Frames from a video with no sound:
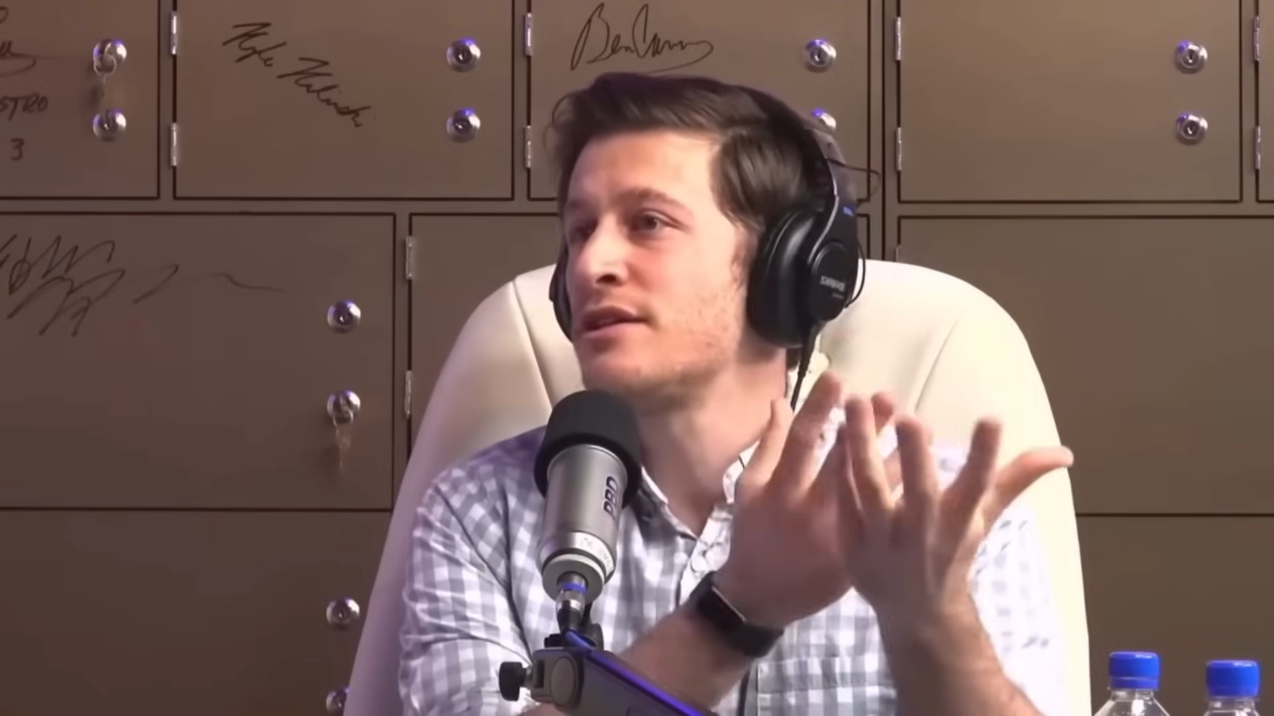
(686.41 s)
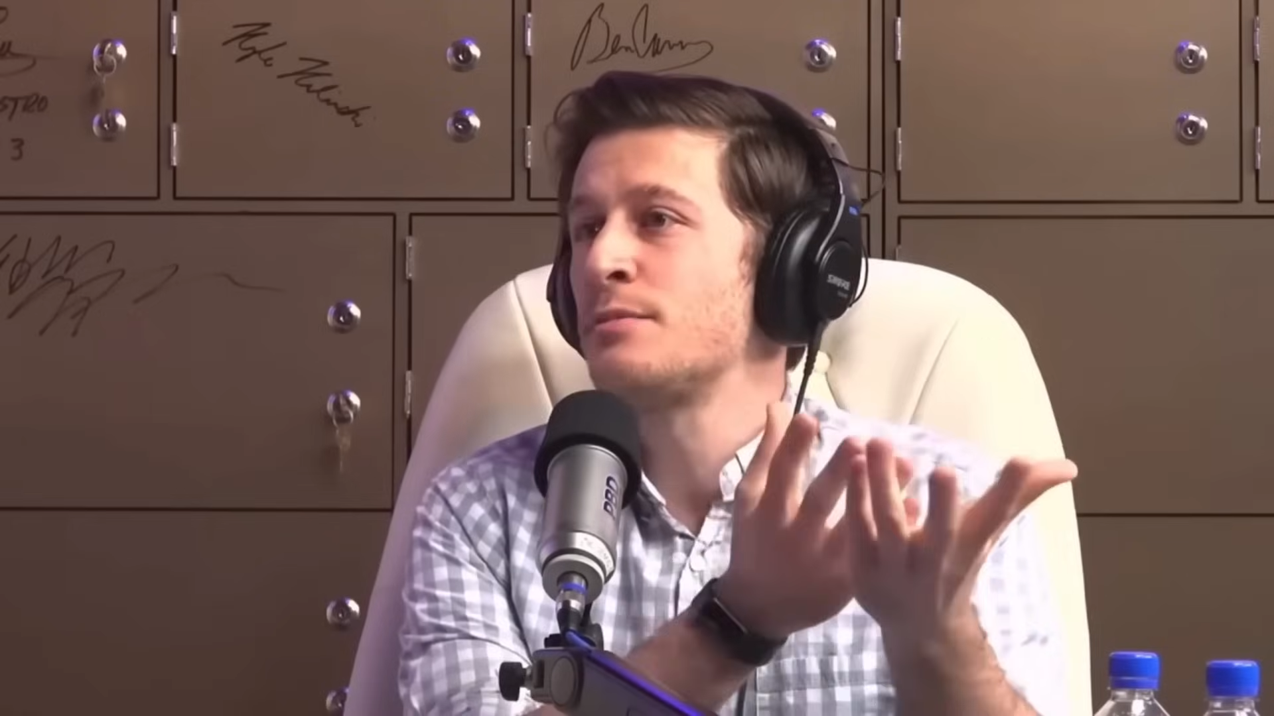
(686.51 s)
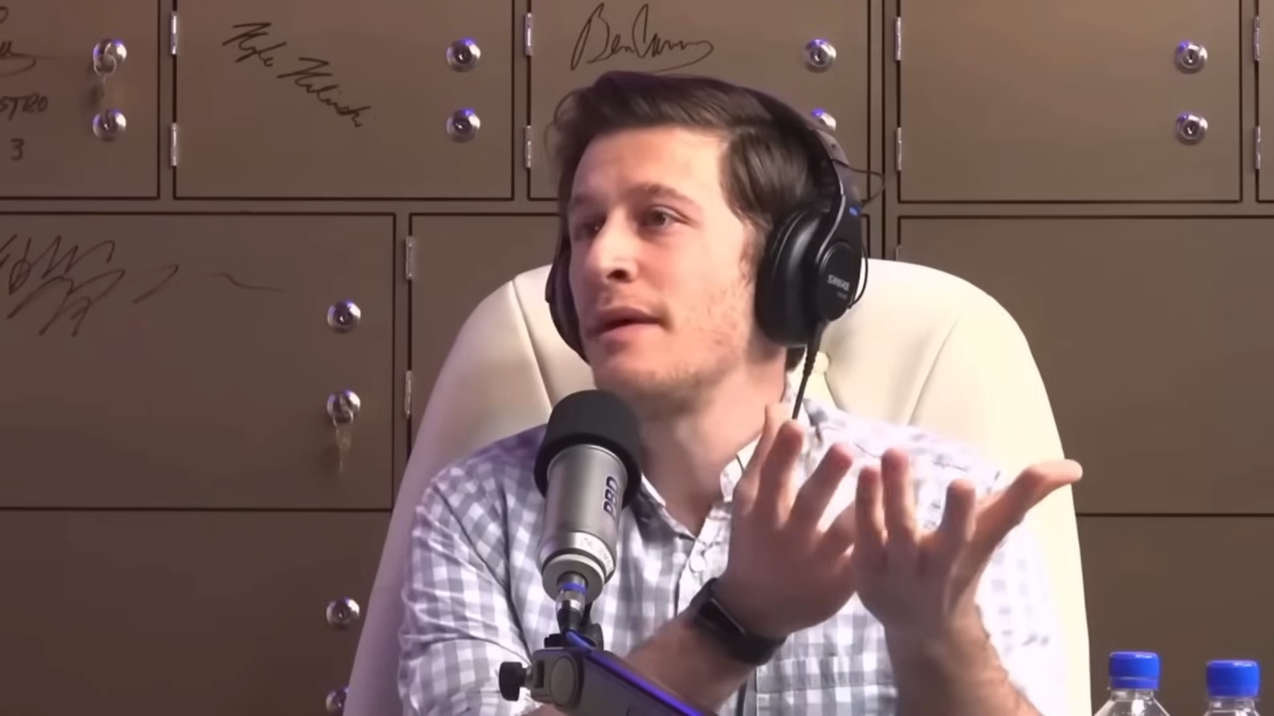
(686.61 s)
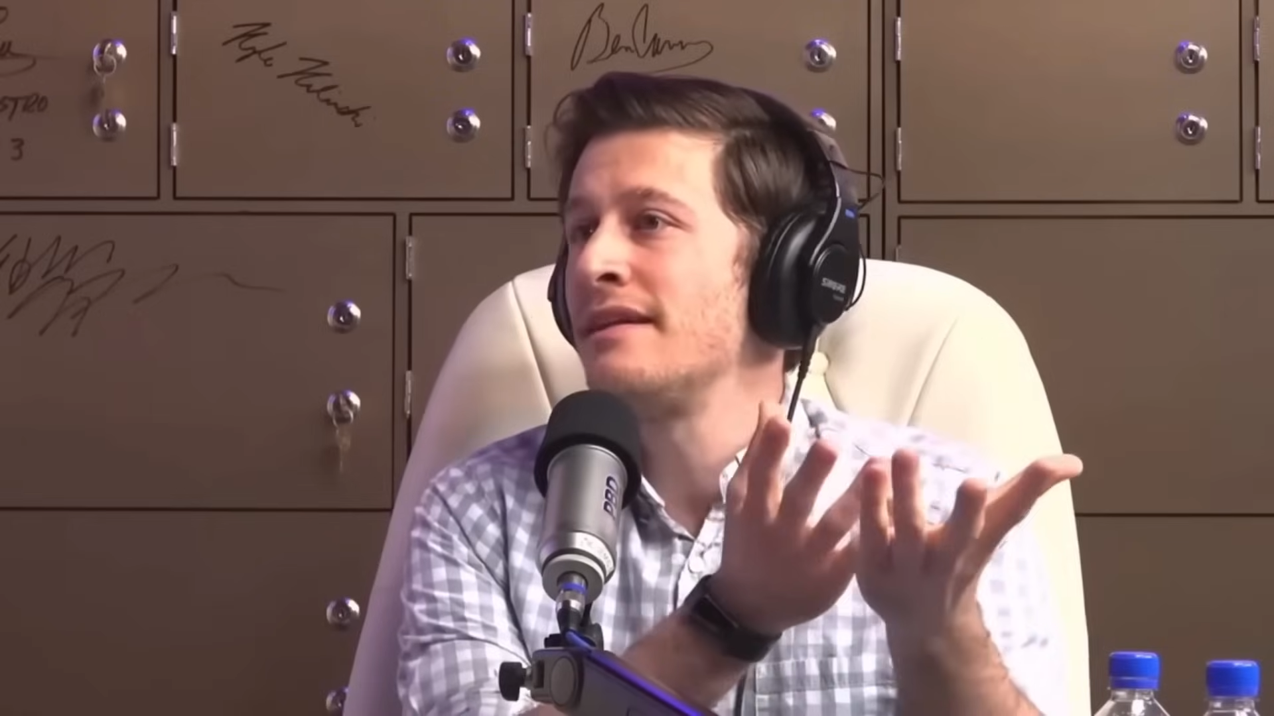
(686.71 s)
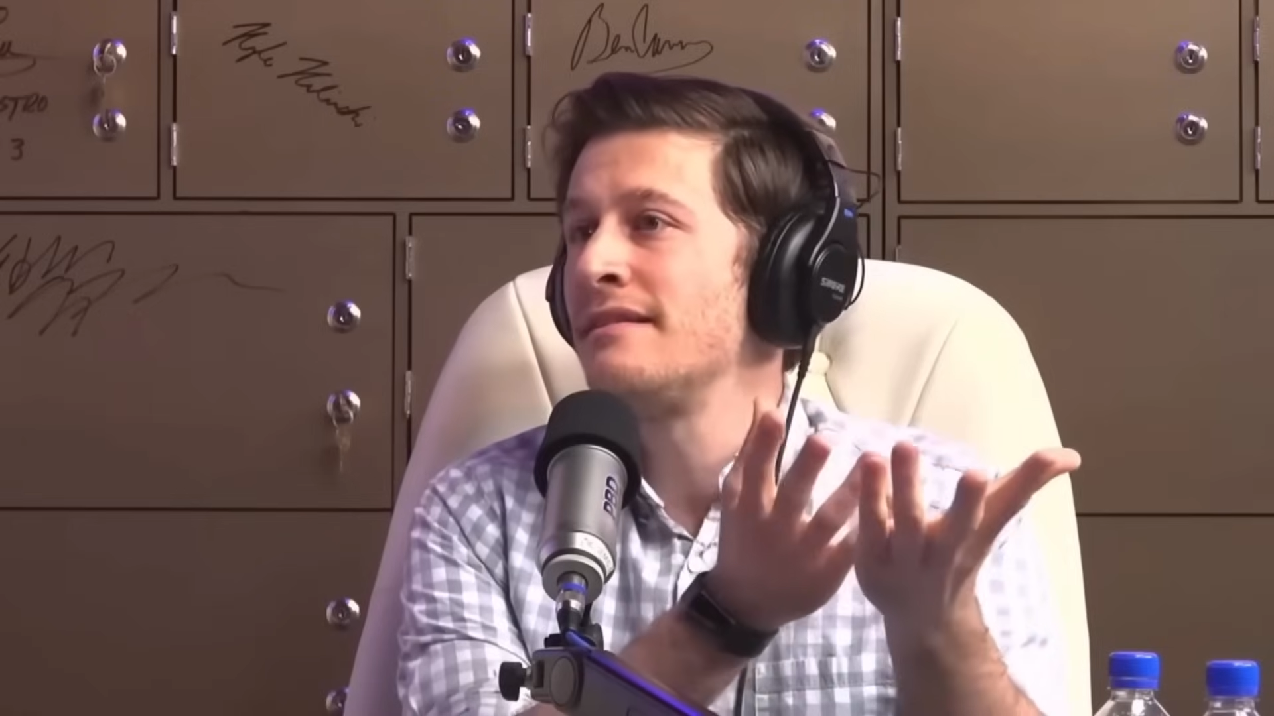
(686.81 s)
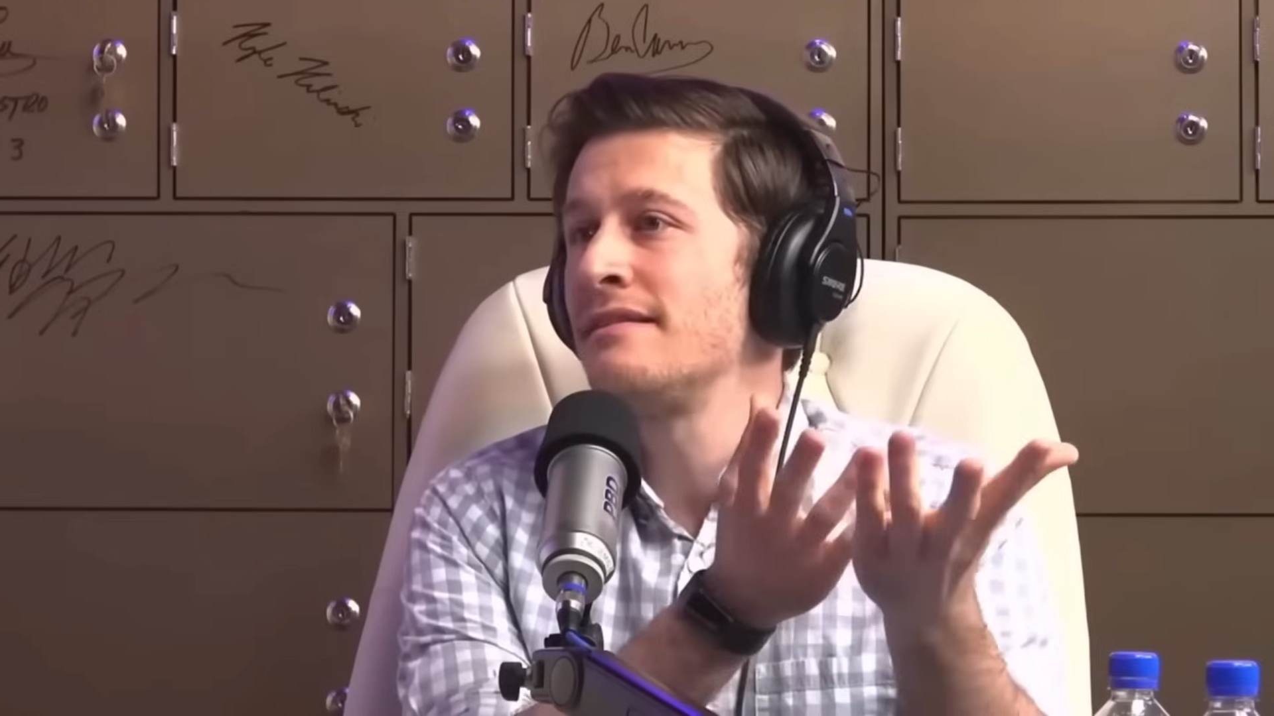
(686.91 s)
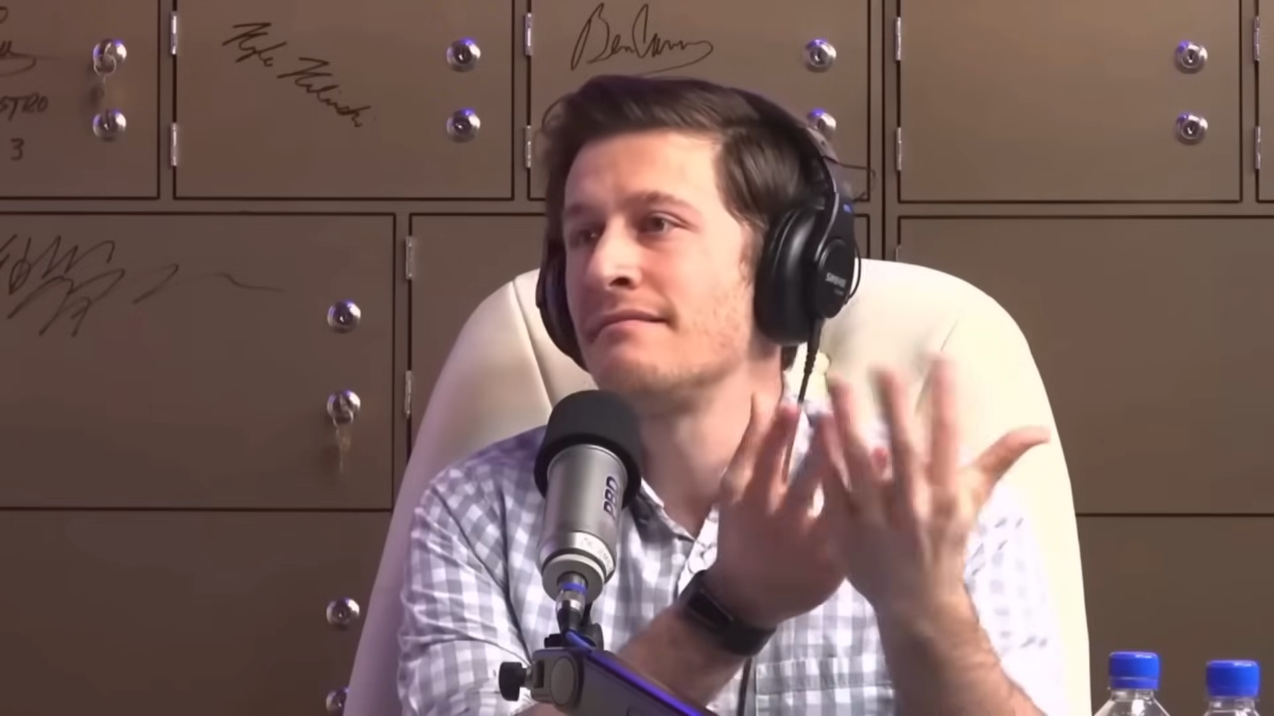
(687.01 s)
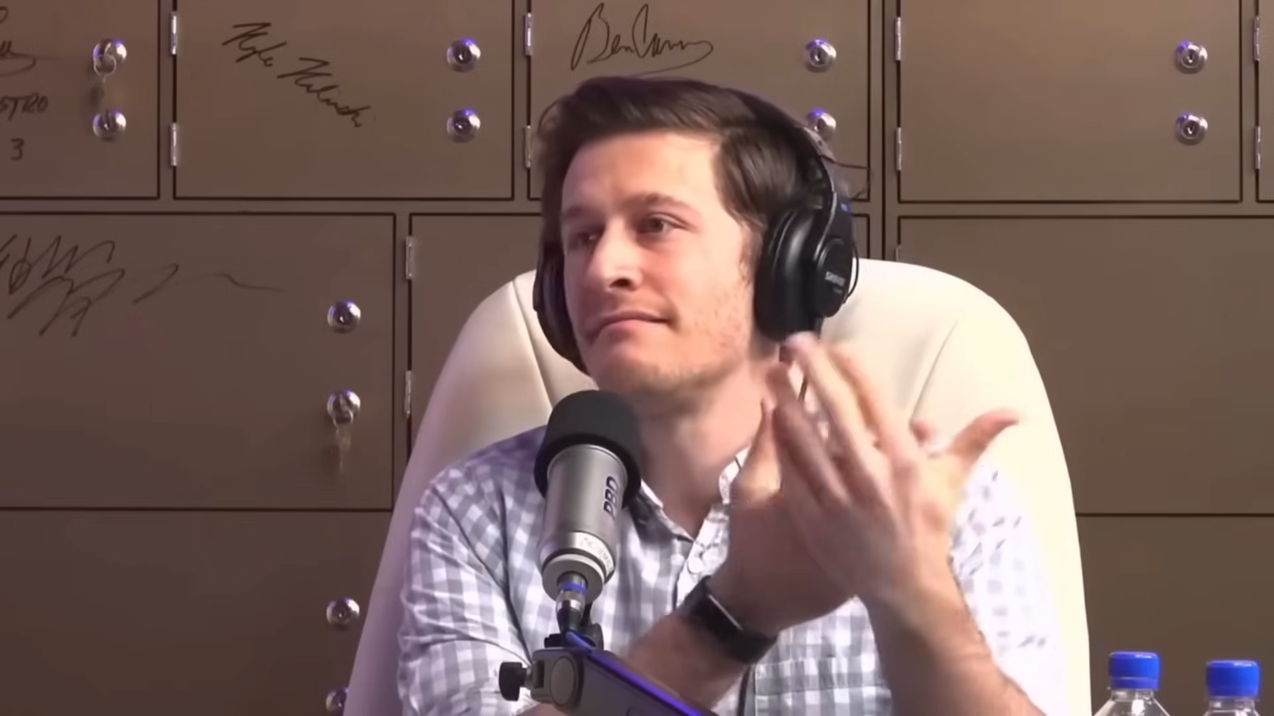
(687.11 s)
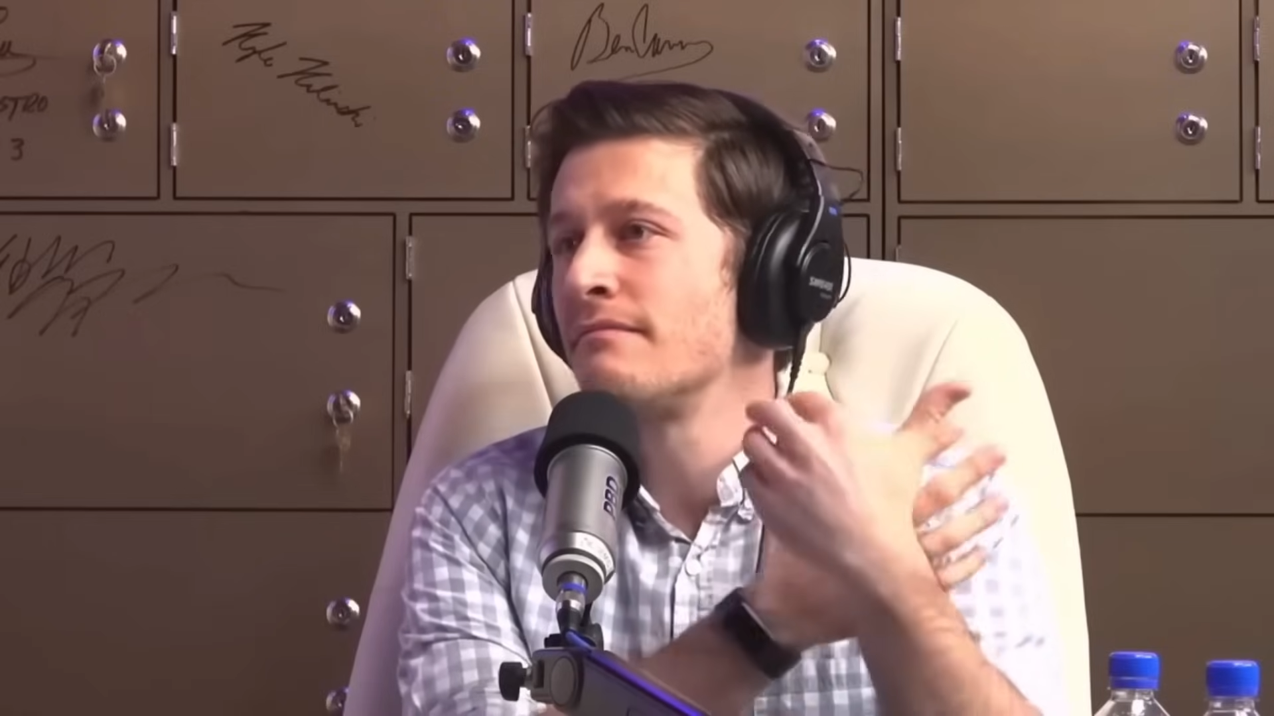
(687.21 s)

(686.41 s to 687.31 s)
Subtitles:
spend